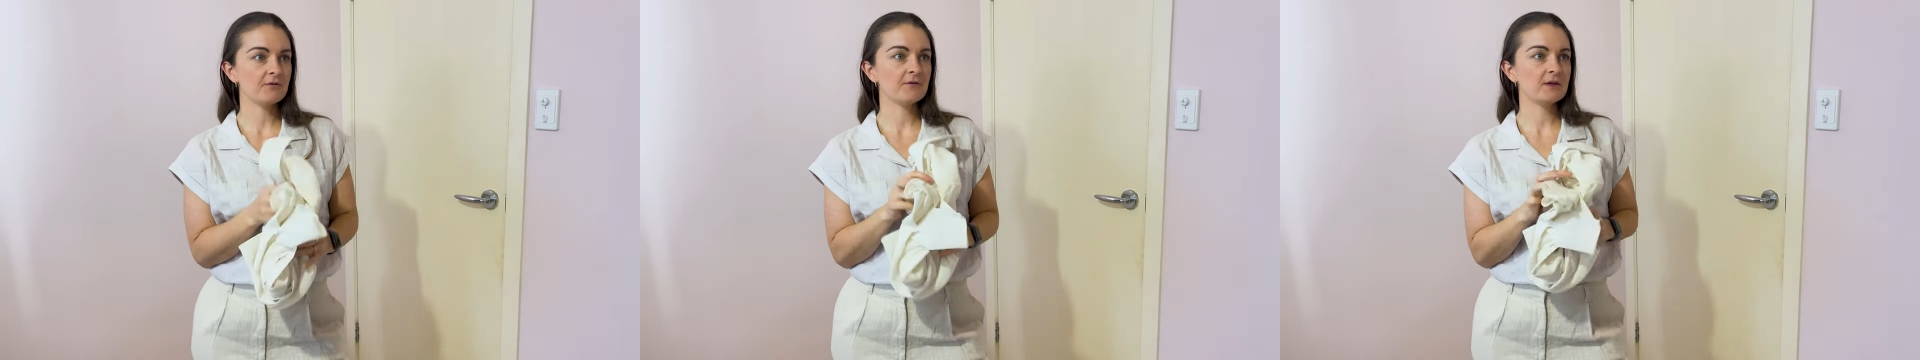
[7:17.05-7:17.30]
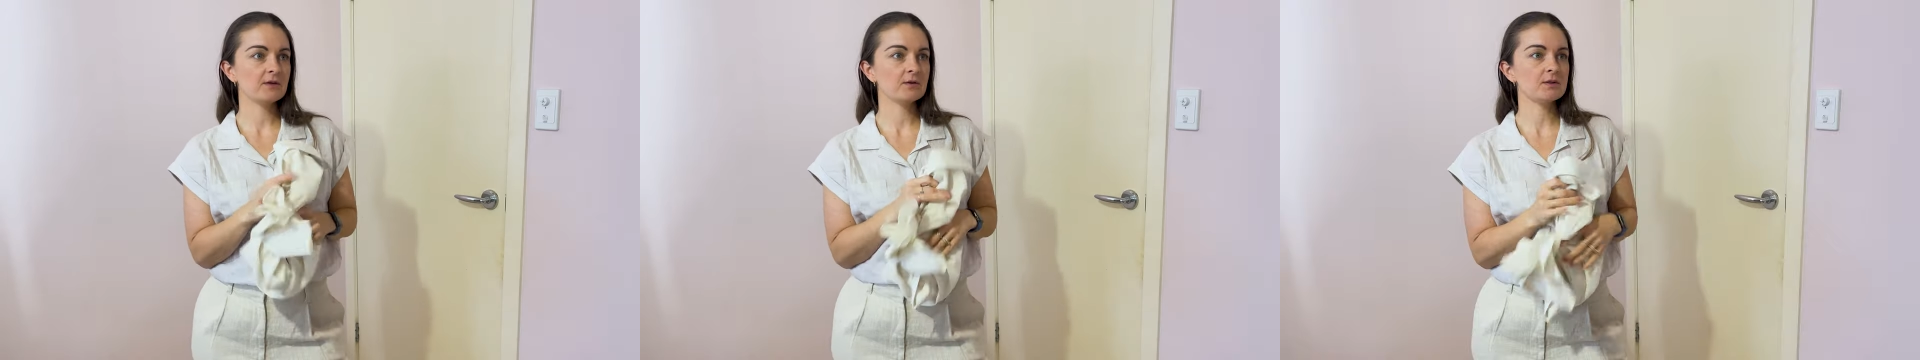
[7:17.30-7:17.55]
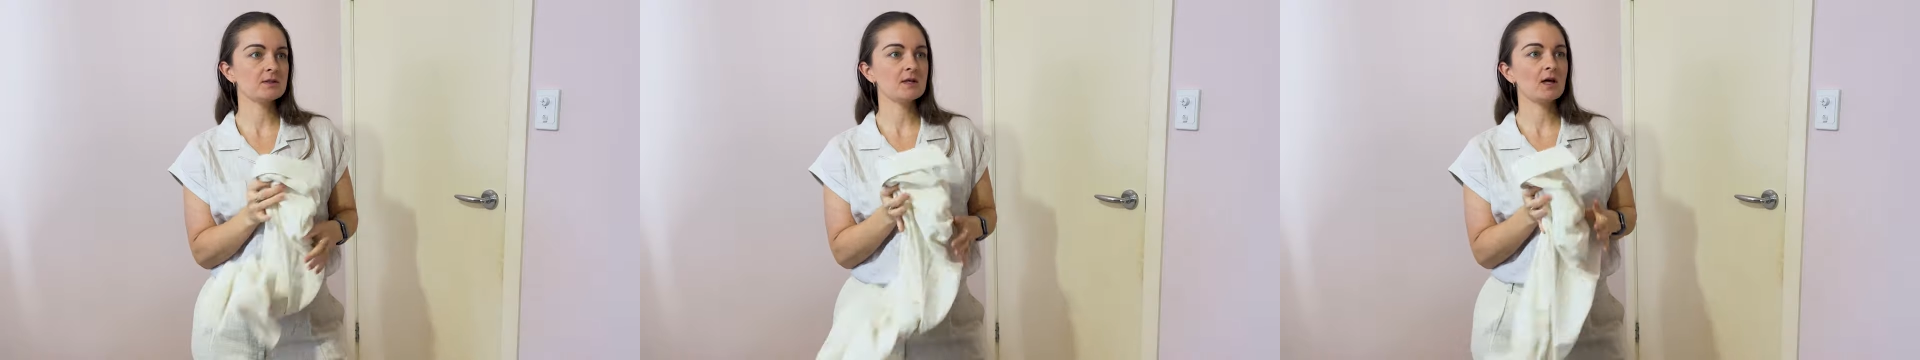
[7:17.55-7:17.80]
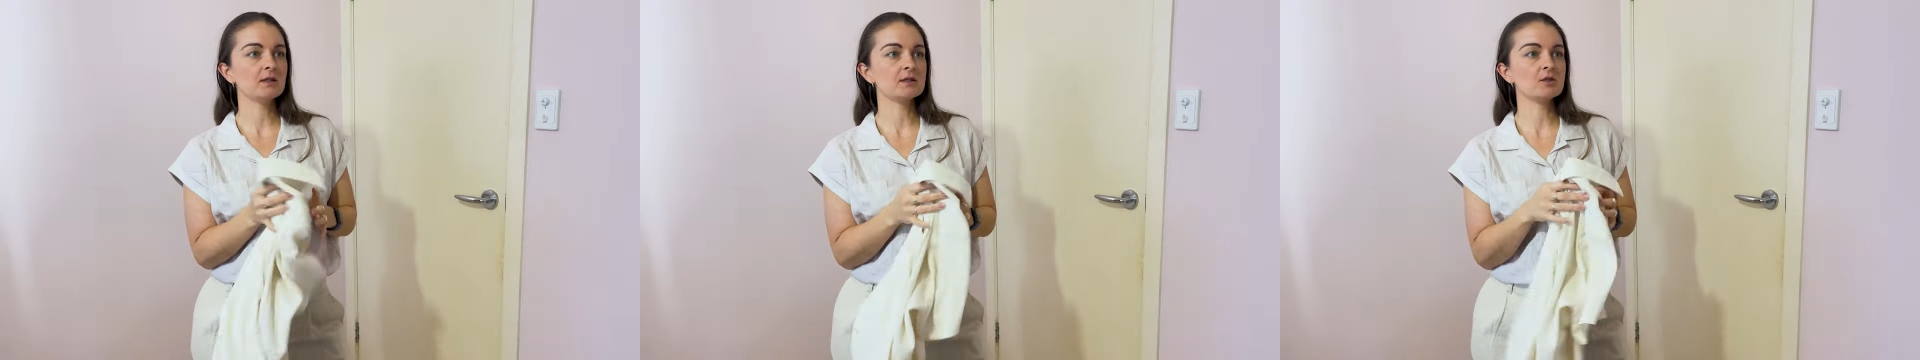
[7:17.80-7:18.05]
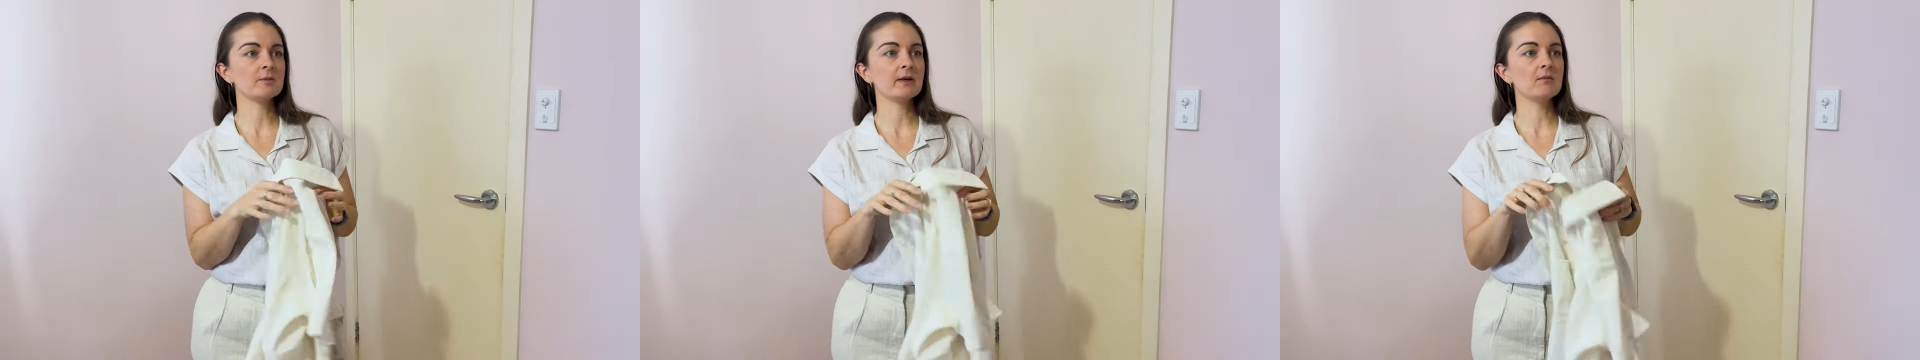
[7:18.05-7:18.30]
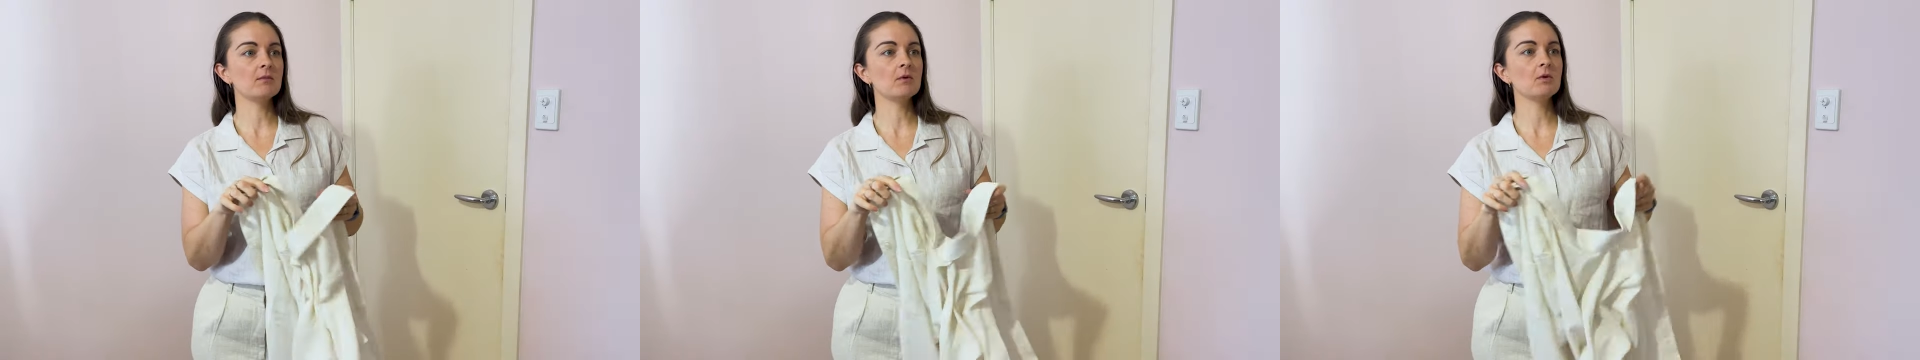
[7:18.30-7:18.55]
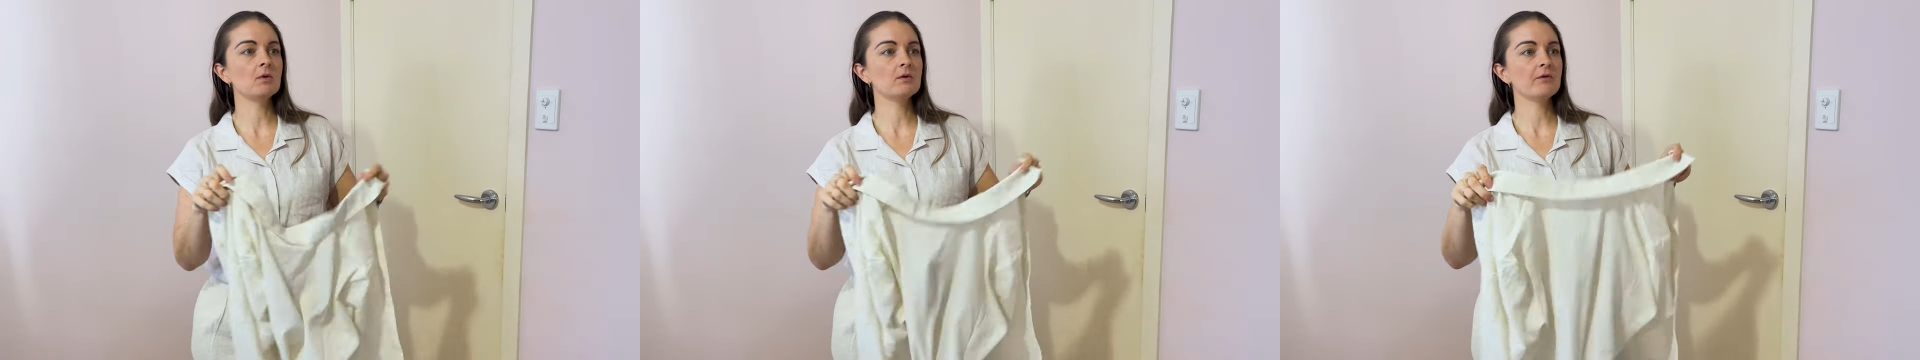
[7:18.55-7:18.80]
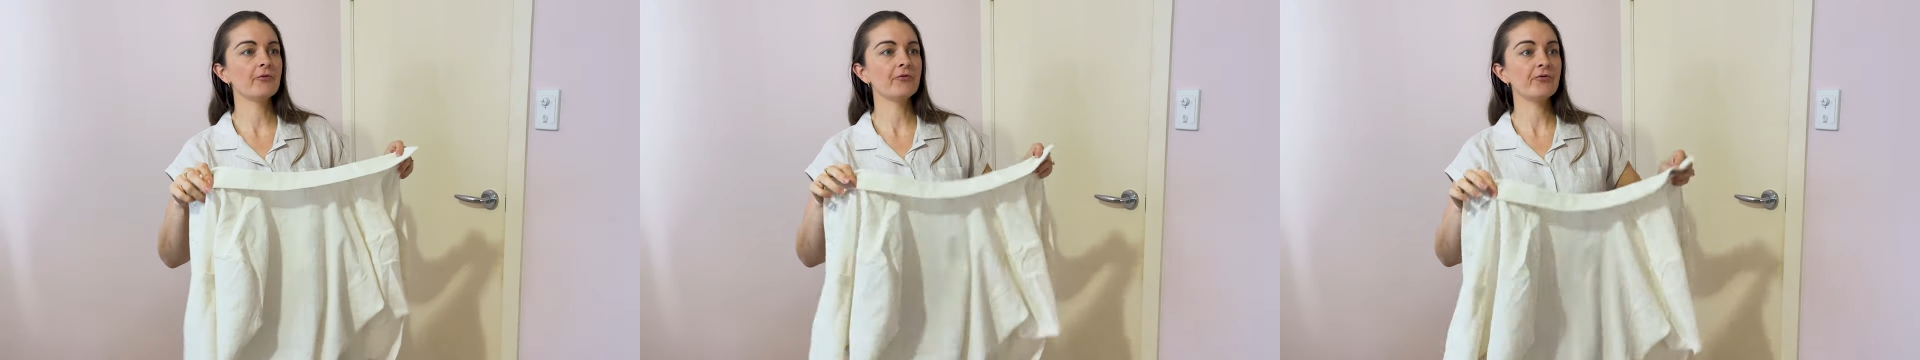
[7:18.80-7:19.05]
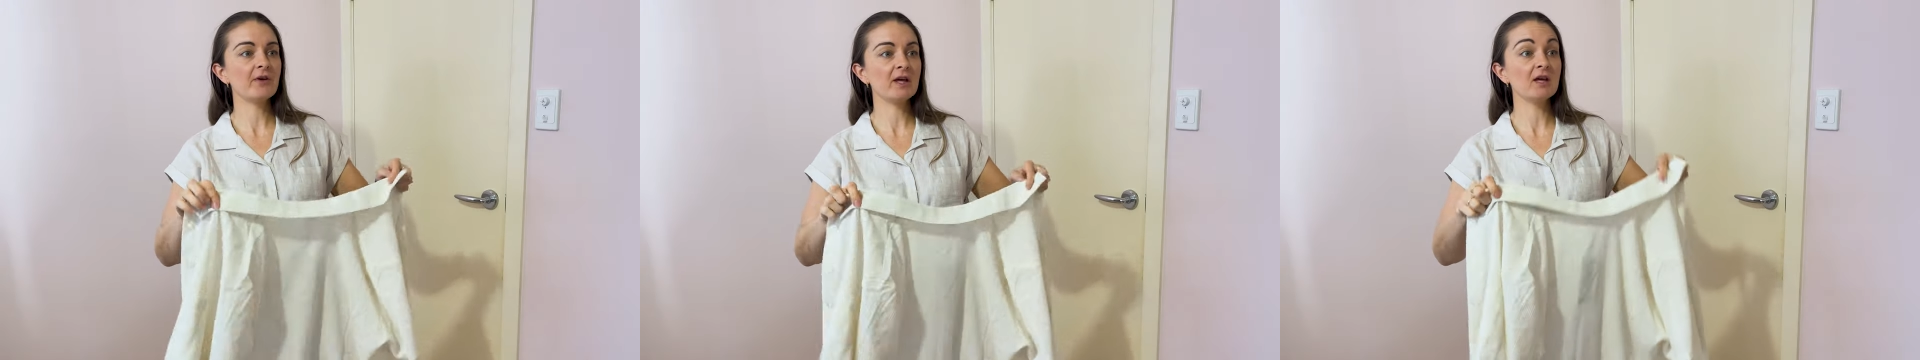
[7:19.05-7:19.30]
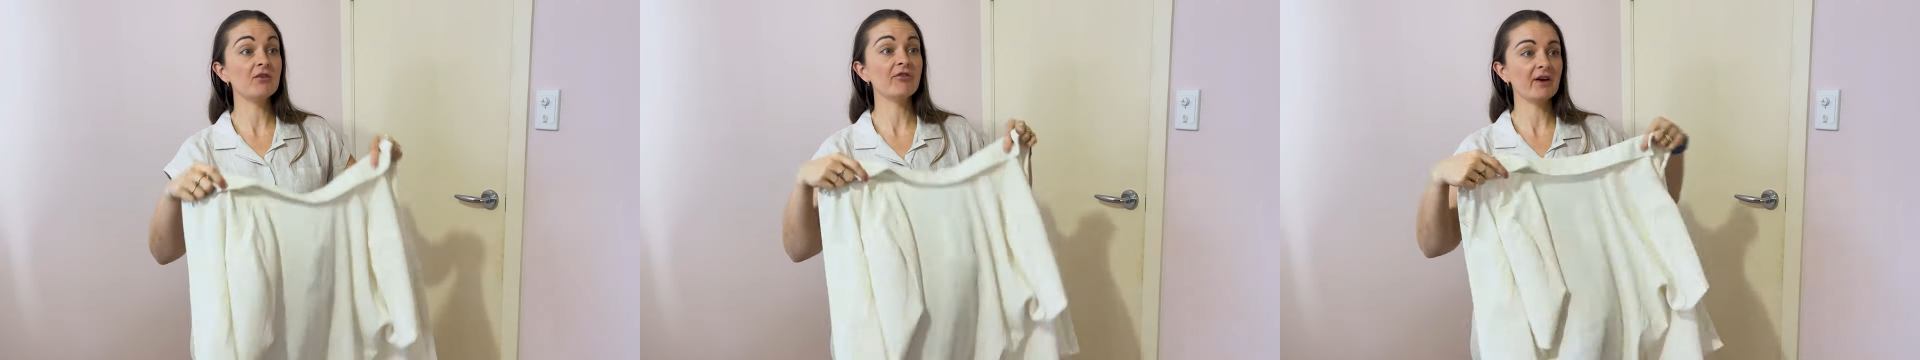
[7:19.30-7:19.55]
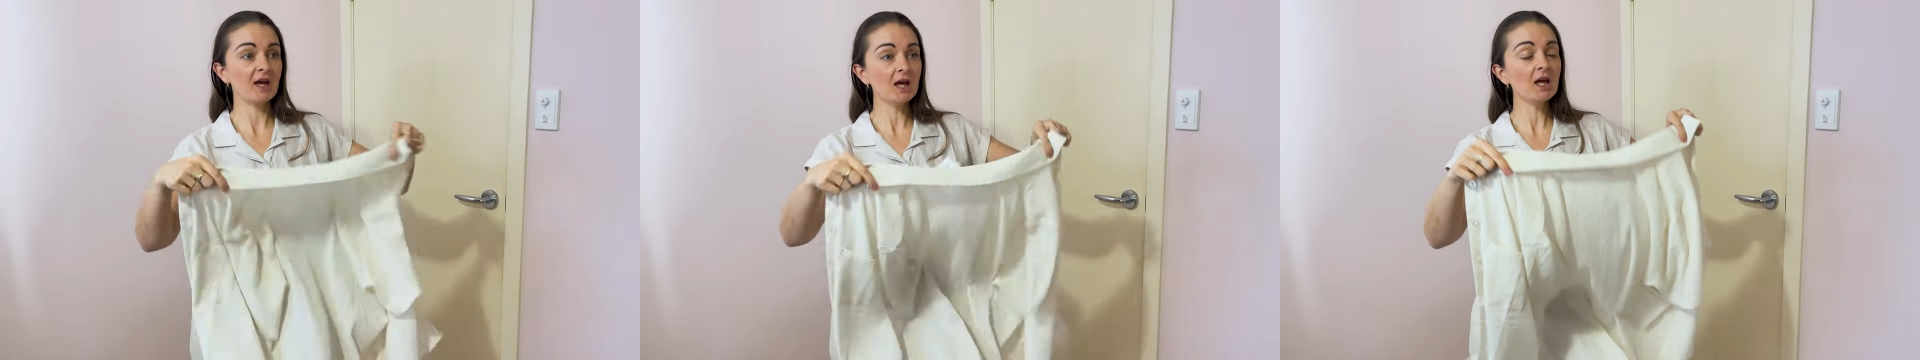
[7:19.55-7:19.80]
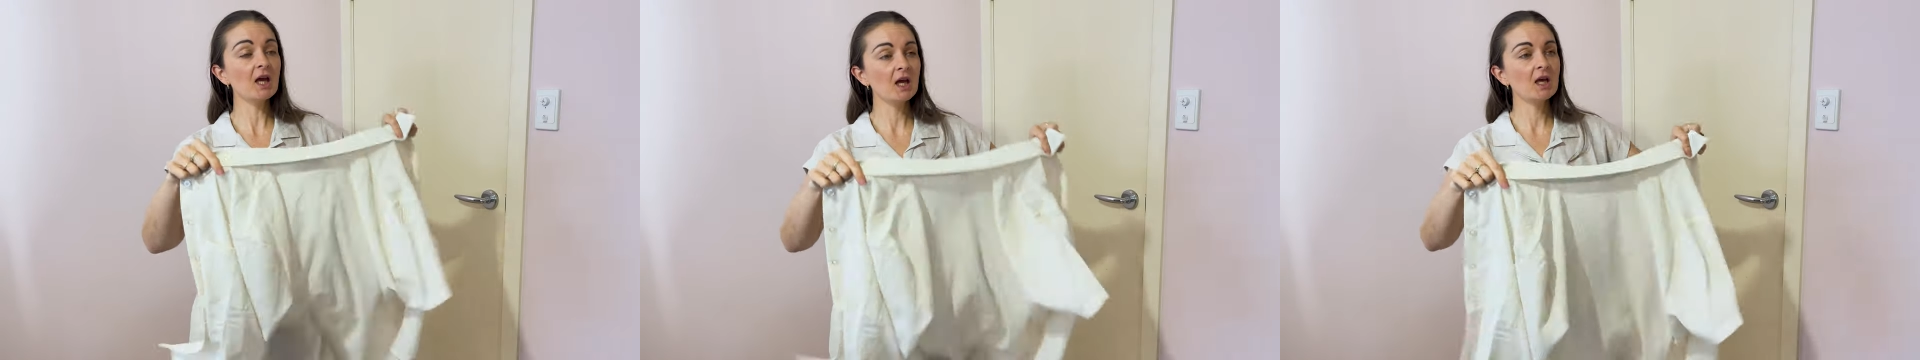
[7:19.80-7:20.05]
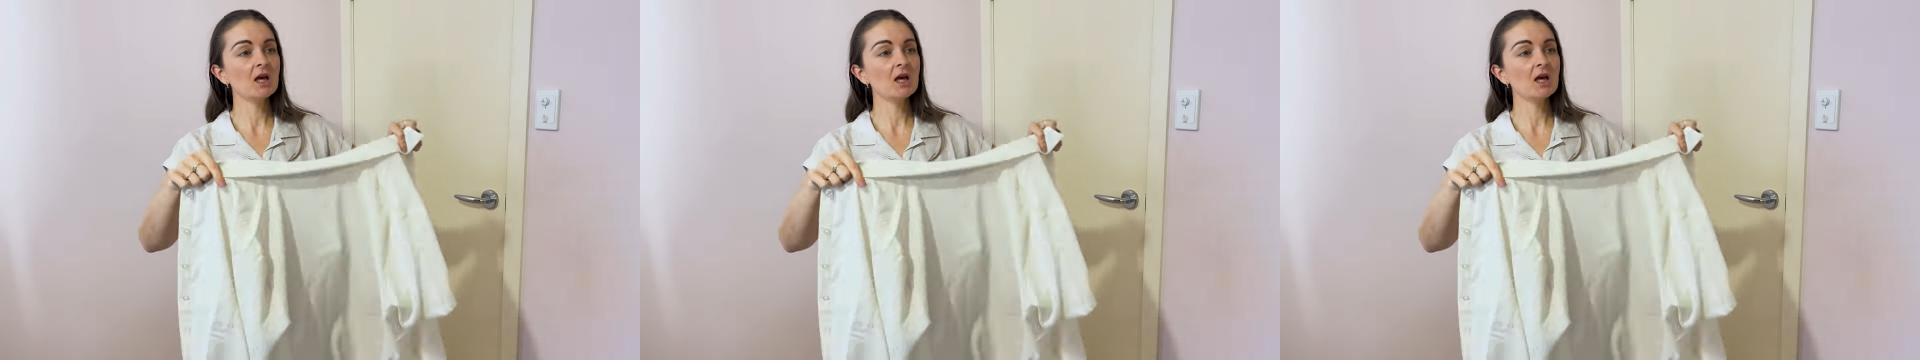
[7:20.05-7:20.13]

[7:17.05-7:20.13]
feels a little bit more forgiving.